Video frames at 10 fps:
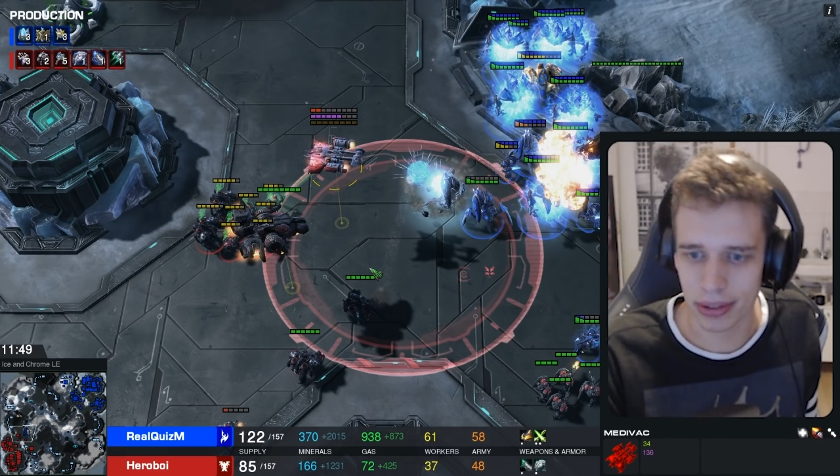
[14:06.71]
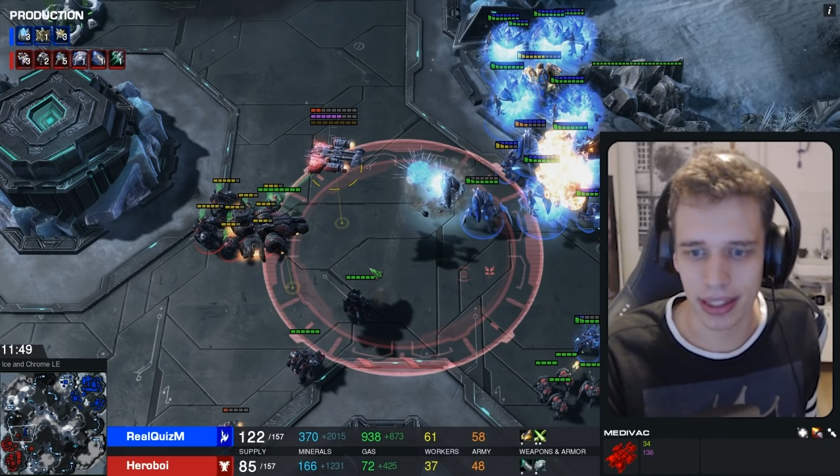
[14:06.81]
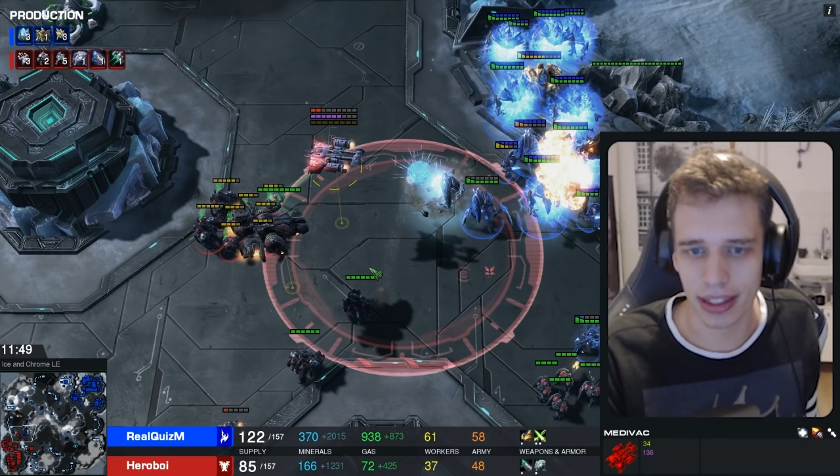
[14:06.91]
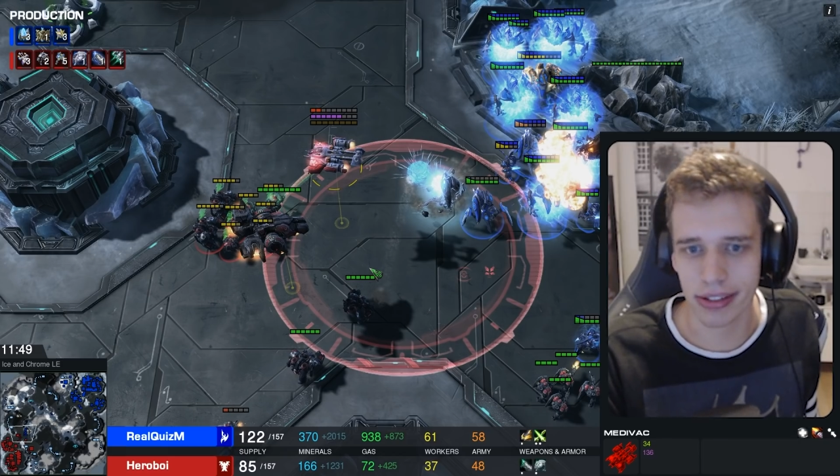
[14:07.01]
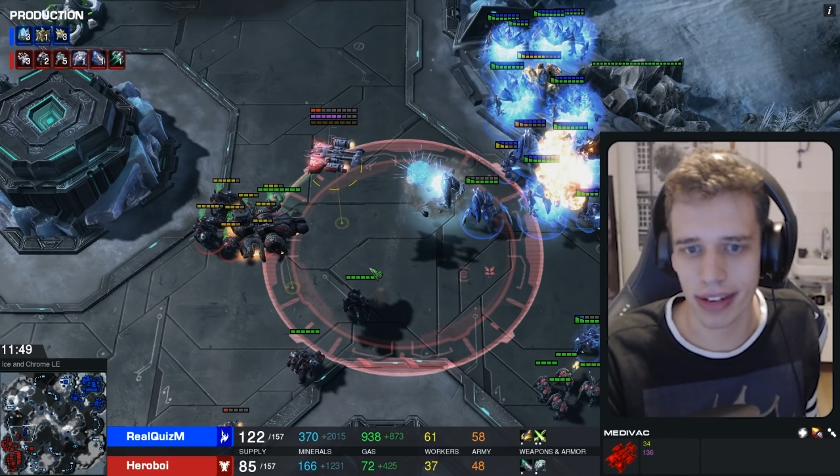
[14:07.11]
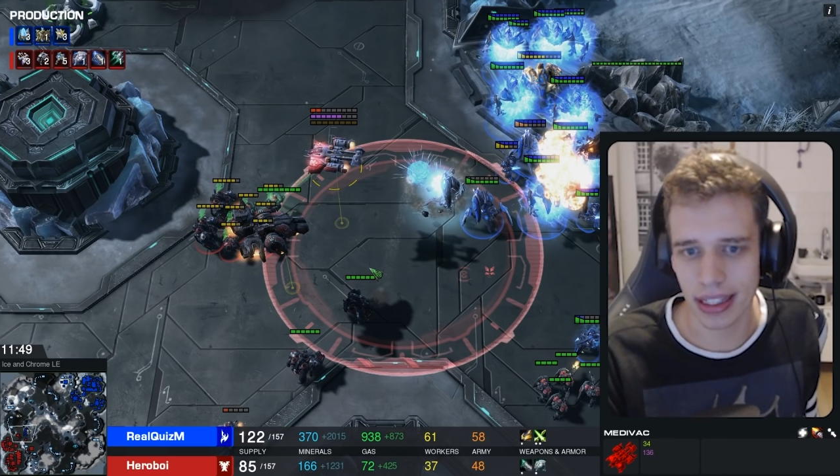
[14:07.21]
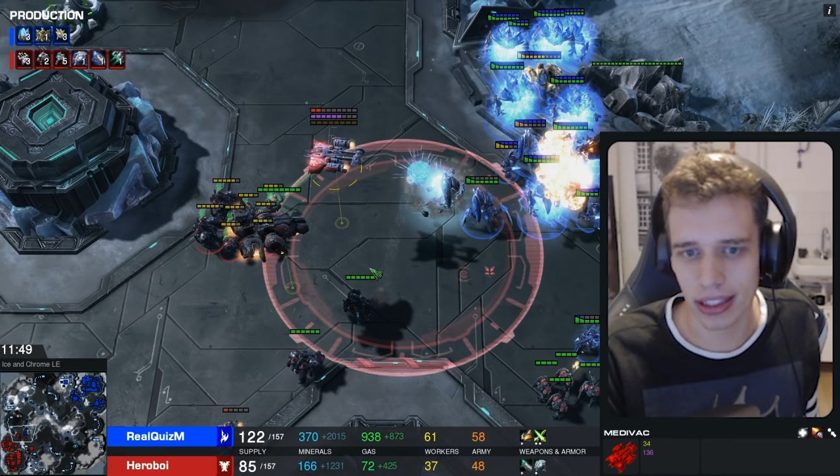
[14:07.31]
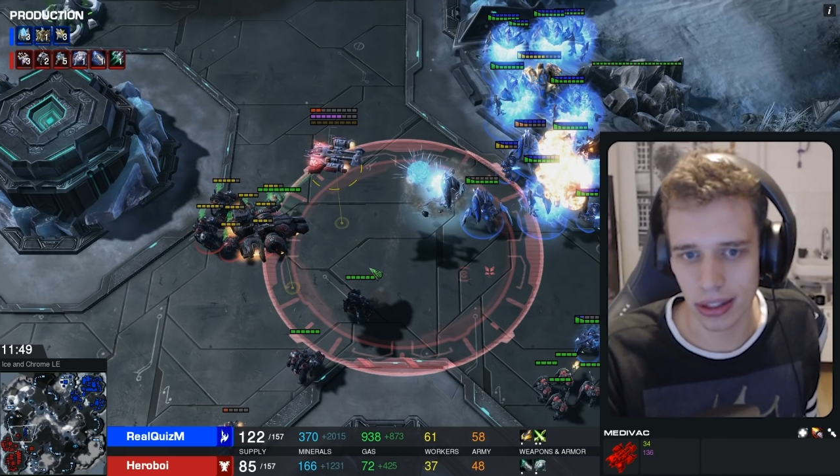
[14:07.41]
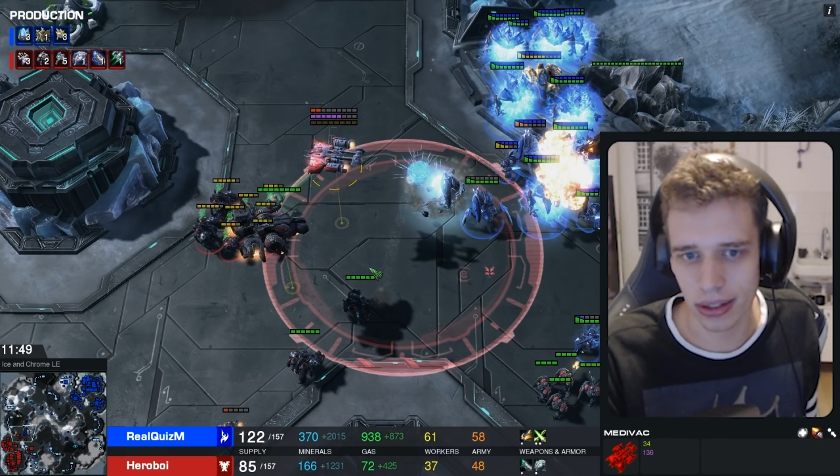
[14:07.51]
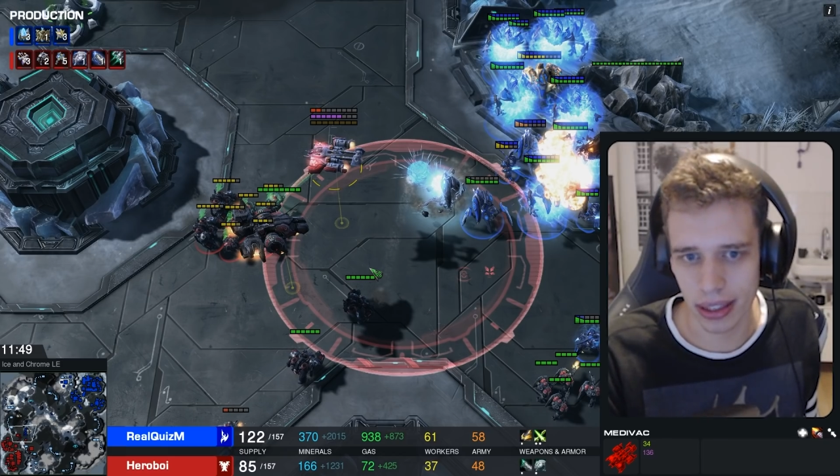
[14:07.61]
that great
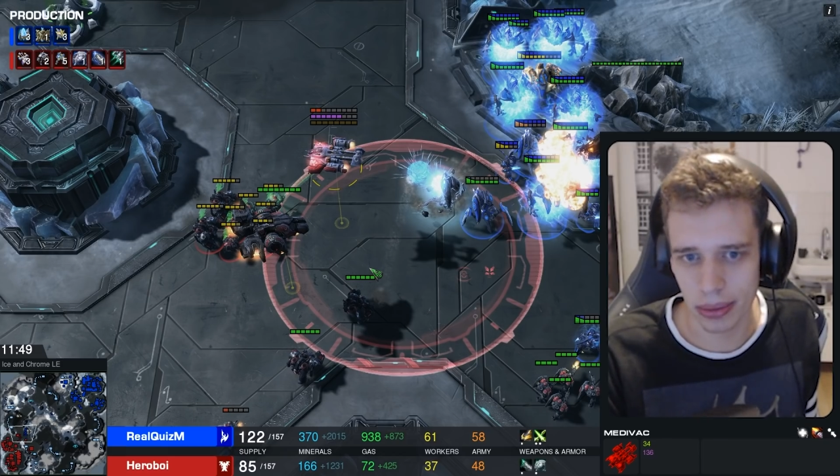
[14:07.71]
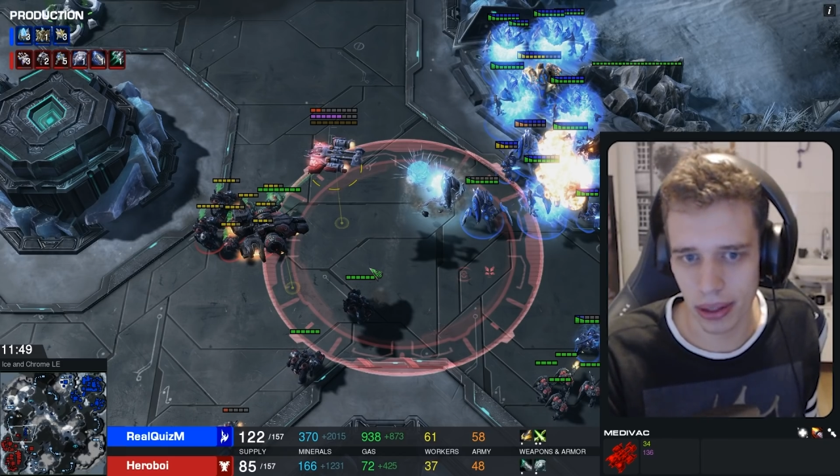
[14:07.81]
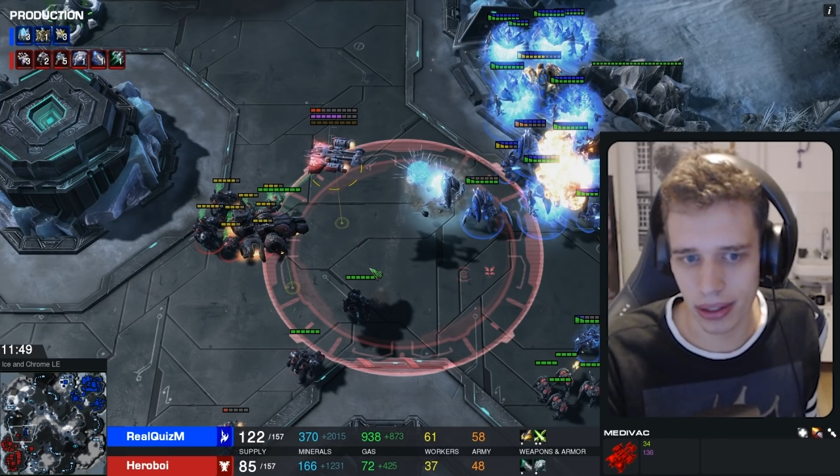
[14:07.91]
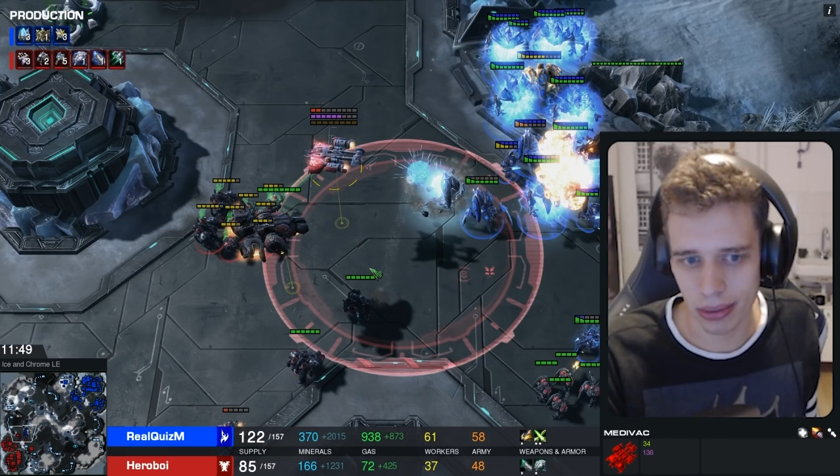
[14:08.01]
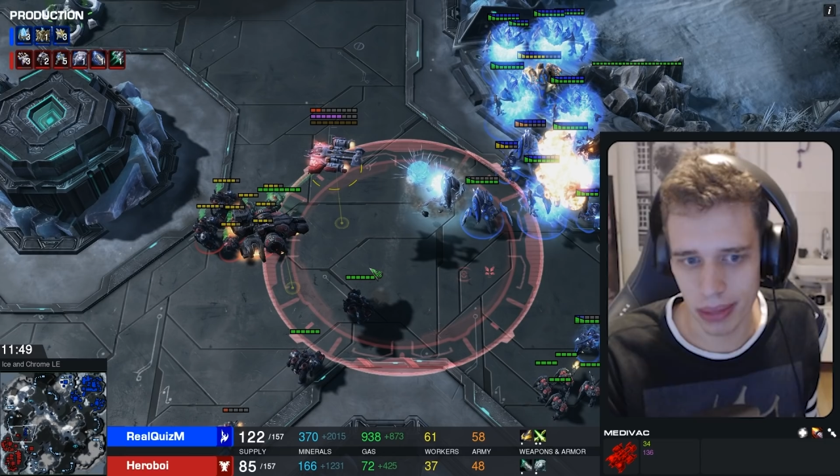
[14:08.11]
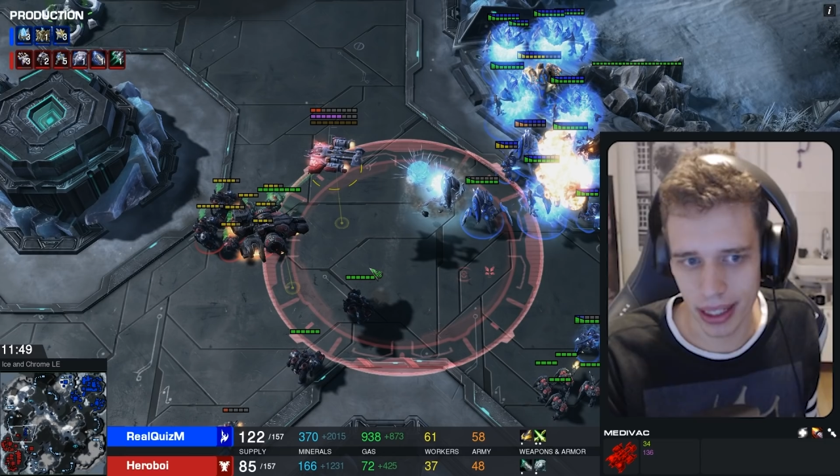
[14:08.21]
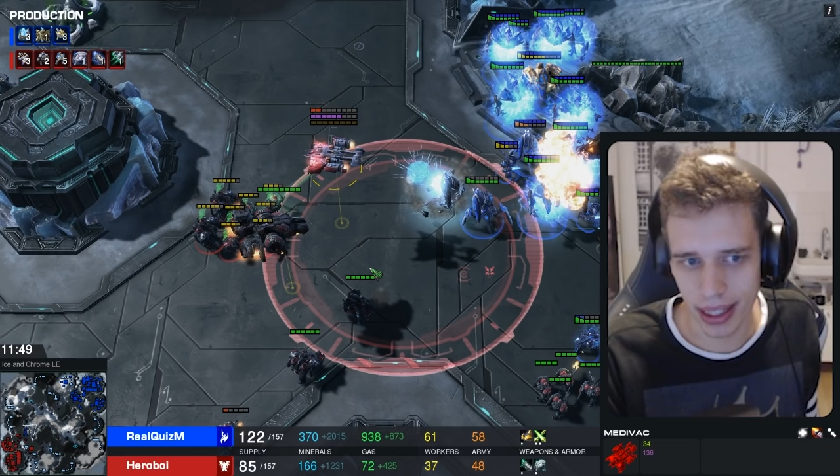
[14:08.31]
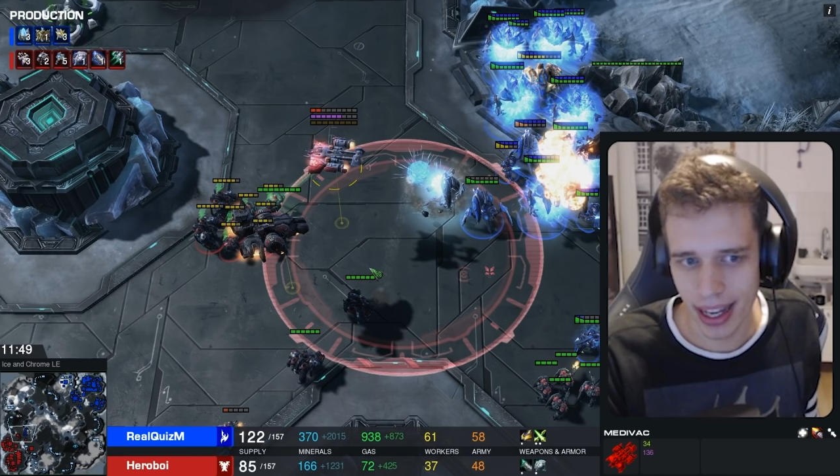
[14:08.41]
joke he once made.